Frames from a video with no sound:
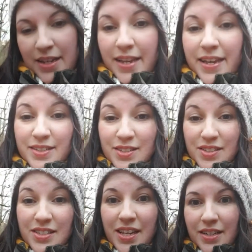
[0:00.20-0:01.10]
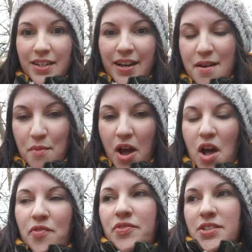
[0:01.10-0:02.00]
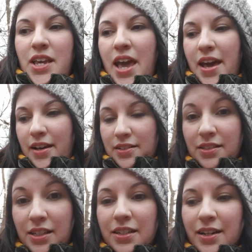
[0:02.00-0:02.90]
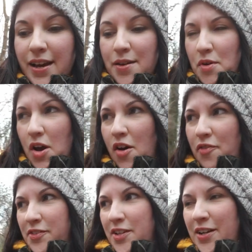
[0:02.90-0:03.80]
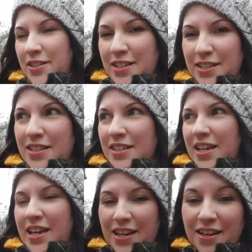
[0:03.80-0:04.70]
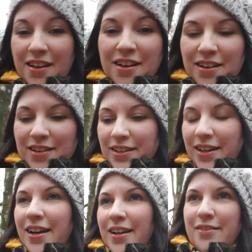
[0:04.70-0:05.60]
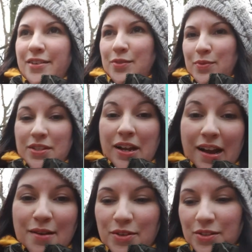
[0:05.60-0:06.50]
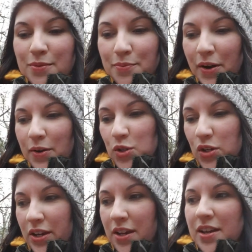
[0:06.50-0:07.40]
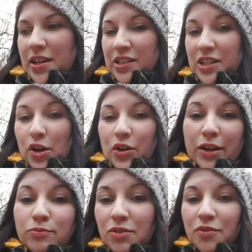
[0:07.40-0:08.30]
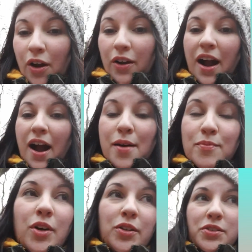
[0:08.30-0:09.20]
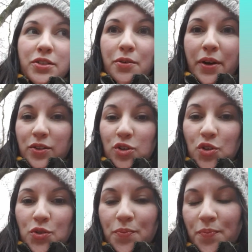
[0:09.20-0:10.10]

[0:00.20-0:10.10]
It's the time of the year, the time of toxicity. Yeah, Christmas time is approaching. Don't get me wrong, I'm not the Grinch.